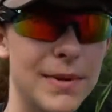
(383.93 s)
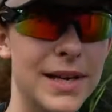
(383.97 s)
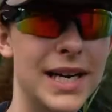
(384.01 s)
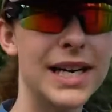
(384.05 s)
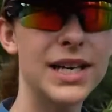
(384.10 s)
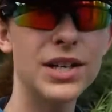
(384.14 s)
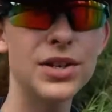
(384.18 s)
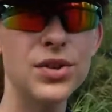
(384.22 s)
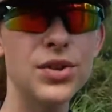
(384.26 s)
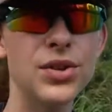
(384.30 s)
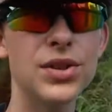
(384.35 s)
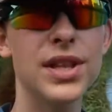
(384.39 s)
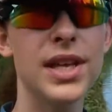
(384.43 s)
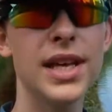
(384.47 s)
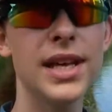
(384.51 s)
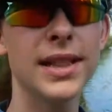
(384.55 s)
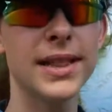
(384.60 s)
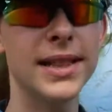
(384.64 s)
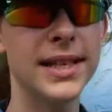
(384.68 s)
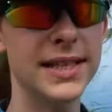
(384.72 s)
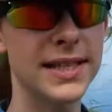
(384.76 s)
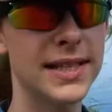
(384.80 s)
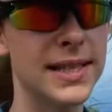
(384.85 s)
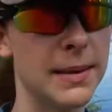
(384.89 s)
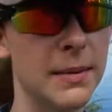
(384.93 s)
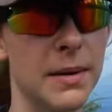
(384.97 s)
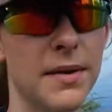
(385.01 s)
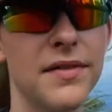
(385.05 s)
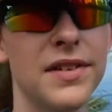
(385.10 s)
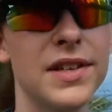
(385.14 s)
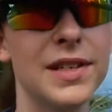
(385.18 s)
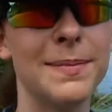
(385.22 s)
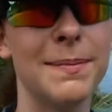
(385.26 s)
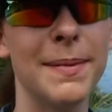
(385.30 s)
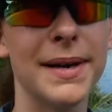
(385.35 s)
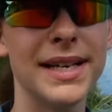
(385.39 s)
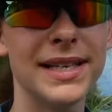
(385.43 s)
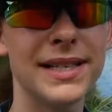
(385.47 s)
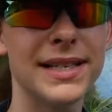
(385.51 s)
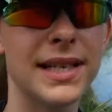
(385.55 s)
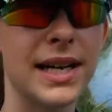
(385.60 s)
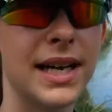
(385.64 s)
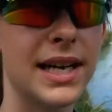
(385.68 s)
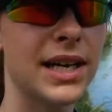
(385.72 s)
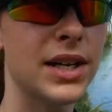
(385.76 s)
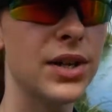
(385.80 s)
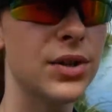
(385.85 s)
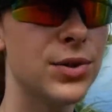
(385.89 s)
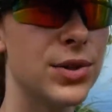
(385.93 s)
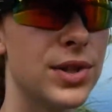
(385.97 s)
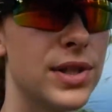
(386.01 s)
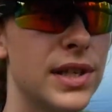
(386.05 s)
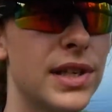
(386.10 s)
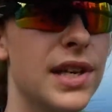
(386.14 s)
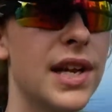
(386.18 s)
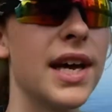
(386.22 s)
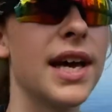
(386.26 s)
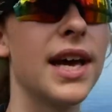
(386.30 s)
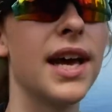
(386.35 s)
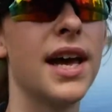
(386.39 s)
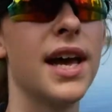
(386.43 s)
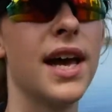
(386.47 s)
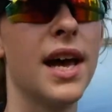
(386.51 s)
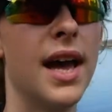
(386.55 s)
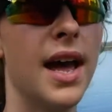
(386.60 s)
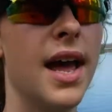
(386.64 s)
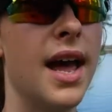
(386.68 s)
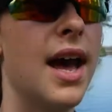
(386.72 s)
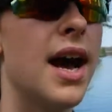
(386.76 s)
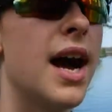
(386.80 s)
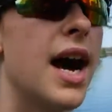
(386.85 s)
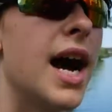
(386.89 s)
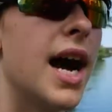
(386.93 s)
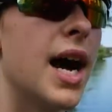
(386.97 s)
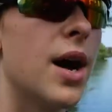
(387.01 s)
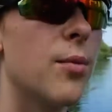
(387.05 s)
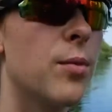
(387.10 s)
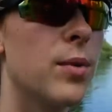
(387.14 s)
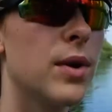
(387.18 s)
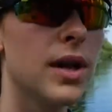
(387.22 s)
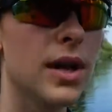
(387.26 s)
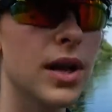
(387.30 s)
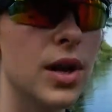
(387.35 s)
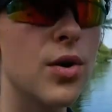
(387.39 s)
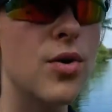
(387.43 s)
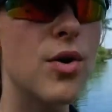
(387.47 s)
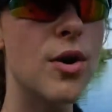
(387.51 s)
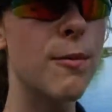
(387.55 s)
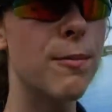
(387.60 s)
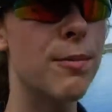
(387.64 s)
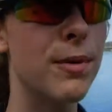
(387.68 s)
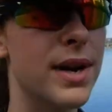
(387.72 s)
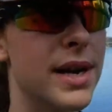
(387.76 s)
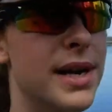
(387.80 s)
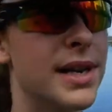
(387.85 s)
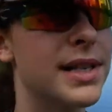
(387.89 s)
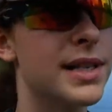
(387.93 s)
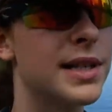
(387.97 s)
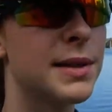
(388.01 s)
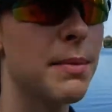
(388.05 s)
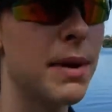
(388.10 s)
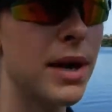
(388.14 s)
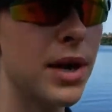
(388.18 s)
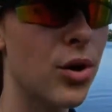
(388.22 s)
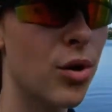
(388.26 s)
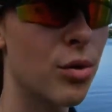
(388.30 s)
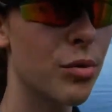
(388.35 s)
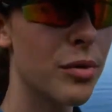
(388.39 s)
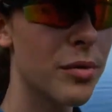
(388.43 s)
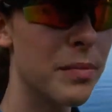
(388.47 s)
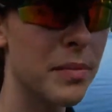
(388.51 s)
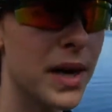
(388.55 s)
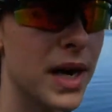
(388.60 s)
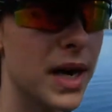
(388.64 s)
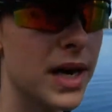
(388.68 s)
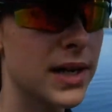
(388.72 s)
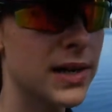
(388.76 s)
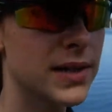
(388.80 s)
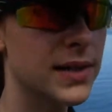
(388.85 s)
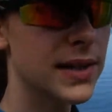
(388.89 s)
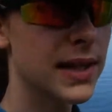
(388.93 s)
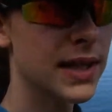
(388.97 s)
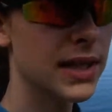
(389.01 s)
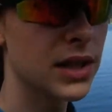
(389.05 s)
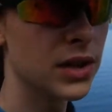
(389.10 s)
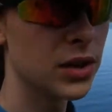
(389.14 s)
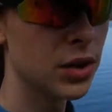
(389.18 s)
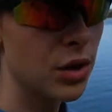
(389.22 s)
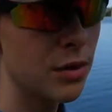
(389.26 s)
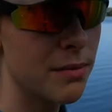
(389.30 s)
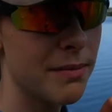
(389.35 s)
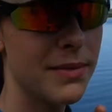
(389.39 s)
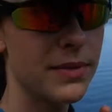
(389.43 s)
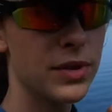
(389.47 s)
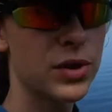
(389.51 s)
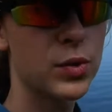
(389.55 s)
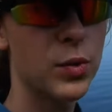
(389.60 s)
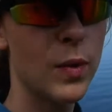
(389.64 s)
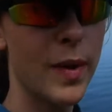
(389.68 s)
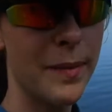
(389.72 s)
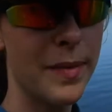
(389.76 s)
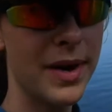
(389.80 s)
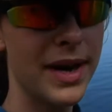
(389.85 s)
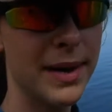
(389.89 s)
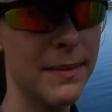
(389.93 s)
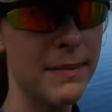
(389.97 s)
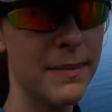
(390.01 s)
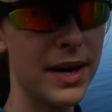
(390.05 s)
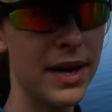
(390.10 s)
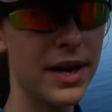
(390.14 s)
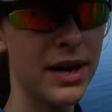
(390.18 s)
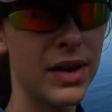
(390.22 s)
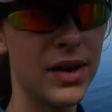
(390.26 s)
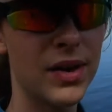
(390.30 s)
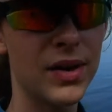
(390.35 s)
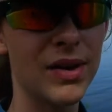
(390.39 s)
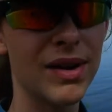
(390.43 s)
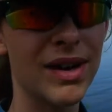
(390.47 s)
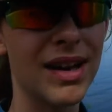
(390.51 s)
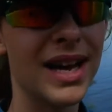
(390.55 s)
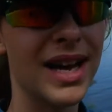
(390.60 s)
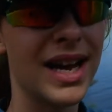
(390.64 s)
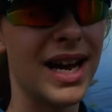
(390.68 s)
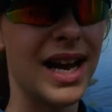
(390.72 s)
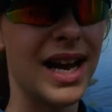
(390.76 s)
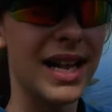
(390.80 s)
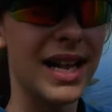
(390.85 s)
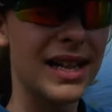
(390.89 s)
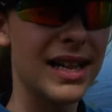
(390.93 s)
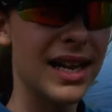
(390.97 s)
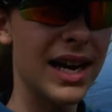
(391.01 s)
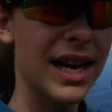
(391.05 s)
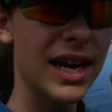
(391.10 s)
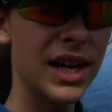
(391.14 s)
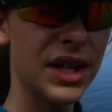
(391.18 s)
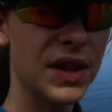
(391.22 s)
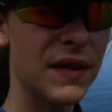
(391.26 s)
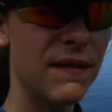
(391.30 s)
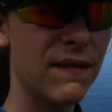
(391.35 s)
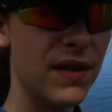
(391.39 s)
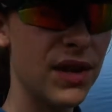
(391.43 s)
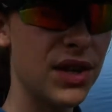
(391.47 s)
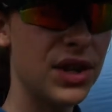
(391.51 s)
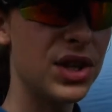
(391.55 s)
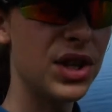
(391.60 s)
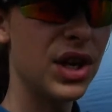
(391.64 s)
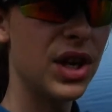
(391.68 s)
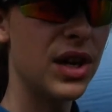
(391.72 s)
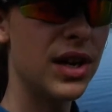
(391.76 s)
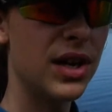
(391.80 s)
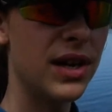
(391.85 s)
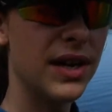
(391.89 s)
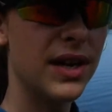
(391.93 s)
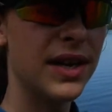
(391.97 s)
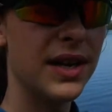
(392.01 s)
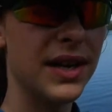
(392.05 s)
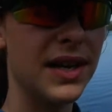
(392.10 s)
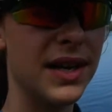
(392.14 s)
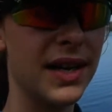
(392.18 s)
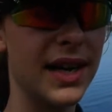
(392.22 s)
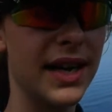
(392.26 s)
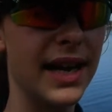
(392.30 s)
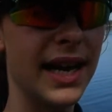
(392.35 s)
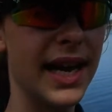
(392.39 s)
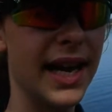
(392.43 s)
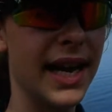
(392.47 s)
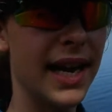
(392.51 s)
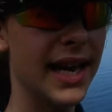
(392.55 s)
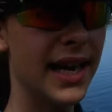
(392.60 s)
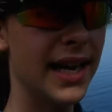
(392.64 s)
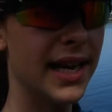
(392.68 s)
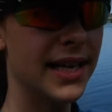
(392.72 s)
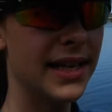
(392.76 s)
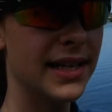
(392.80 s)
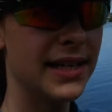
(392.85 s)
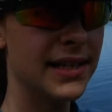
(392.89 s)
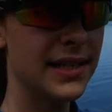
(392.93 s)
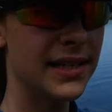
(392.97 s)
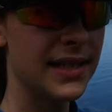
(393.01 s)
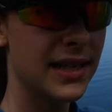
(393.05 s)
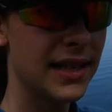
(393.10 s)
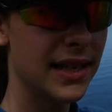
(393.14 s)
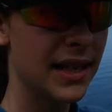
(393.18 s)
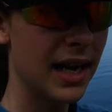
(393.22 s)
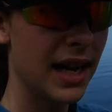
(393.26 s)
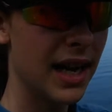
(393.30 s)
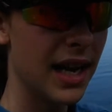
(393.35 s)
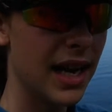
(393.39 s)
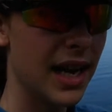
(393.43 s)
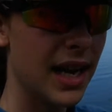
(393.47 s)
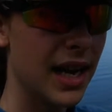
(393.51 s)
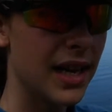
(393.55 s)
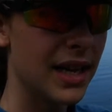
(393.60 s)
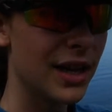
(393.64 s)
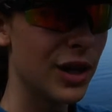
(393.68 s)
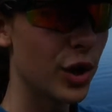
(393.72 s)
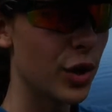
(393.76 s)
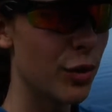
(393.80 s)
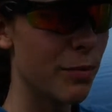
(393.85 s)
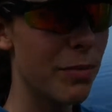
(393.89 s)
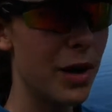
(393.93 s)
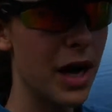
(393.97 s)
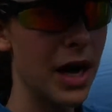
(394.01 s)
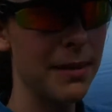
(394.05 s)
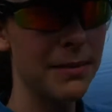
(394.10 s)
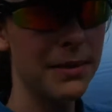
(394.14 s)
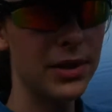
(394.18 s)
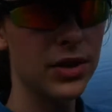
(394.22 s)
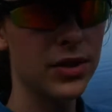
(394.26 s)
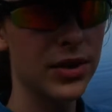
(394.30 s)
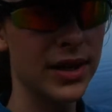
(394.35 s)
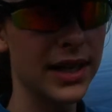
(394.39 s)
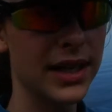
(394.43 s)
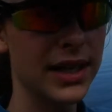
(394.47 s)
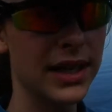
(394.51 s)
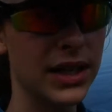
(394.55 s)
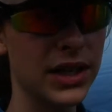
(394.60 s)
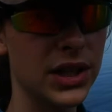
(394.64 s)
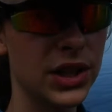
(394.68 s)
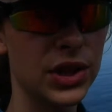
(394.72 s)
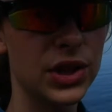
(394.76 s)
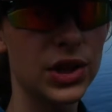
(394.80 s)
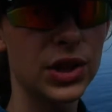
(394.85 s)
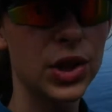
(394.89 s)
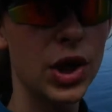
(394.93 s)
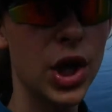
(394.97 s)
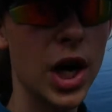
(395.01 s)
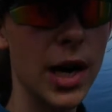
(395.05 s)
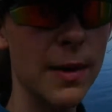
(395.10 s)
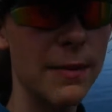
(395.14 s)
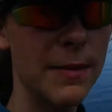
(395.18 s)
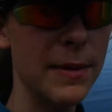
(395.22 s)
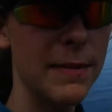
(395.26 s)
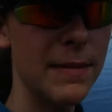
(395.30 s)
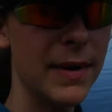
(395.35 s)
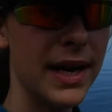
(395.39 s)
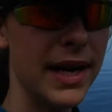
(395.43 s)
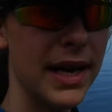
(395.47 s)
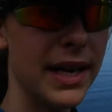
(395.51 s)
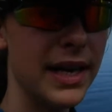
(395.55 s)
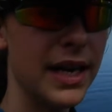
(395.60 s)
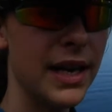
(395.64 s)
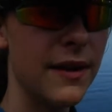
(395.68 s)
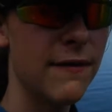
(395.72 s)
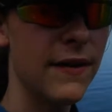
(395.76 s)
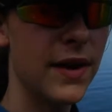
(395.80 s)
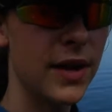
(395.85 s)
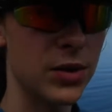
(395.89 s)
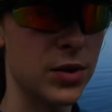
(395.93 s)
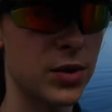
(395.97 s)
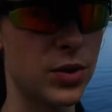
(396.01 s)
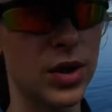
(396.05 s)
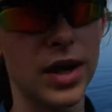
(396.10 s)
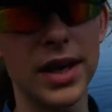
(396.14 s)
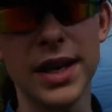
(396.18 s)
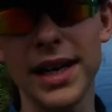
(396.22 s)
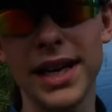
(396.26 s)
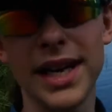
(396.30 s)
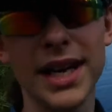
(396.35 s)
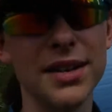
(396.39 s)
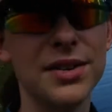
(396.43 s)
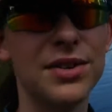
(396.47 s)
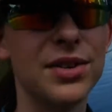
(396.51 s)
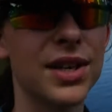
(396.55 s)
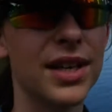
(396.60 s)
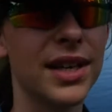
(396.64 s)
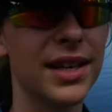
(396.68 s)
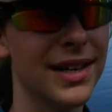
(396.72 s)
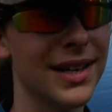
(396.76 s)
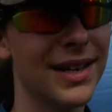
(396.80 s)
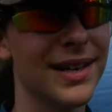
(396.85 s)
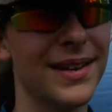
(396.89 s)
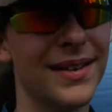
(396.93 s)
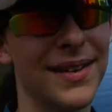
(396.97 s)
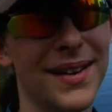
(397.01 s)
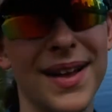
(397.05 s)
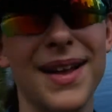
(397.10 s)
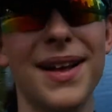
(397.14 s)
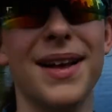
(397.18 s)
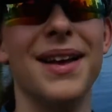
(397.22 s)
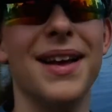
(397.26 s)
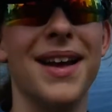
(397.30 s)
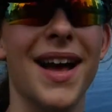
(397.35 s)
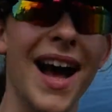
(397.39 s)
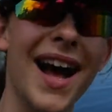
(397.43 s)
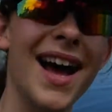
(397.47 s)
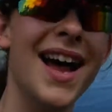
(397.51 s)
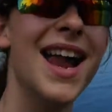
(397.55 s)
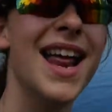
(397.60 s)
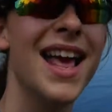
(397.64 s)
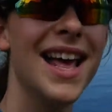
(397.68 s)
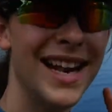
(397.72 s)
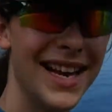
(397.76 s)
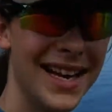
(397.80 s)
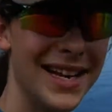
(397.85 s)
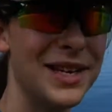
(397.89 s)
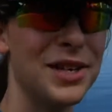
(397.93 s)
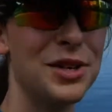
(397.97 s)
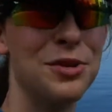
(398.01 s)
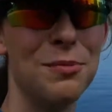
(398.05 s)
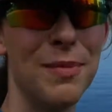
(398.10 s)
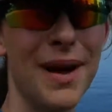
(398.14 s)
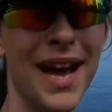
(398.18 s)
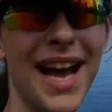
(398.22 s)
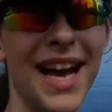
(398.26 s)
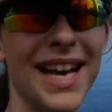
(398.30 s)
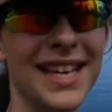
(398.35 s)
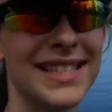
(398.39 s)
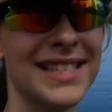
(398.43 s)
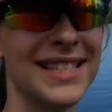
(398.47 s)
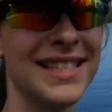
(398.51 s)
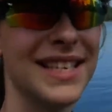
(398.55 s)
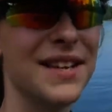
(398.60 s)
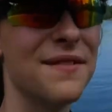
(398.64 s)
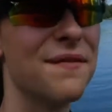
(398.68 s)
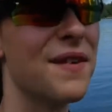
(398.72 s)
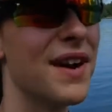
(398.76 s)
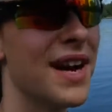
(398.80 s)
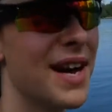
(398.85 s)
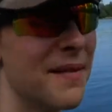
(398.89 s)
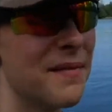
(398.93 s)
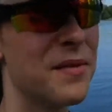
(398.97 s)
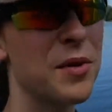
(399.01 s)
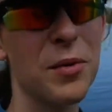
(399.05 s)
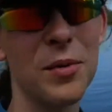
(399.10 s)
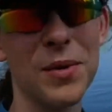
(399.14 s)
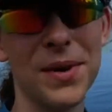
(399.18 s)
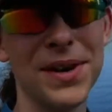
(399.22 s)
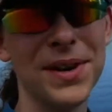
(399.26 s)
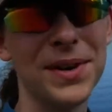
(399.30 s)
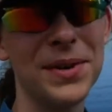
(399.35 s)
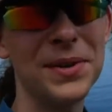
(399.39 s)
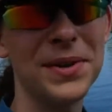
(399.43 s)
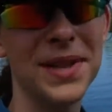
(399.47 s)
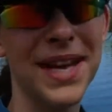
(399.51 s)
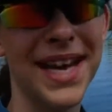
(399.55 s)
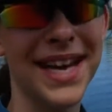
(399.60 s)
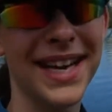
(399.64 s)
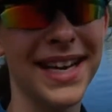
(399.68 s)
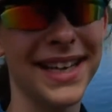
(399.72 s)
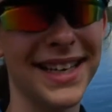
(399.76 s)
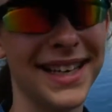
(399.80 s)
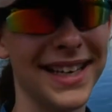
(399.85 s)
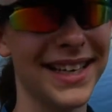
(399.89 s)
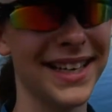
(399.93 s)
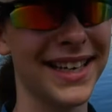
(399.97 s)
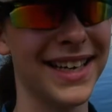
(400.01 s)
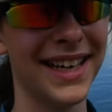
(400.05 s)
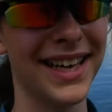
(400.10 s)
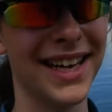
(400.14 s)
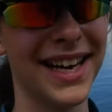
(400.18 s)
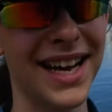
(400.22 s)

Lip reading: But I do think that some of these baits that I used today, I will incorporate into my normal box, like the little swim bait minnow that I got the fish on, and little Bobby Greenland crappie bait if I was trying to catch like a 8-inch bass, if I ever want to do that again.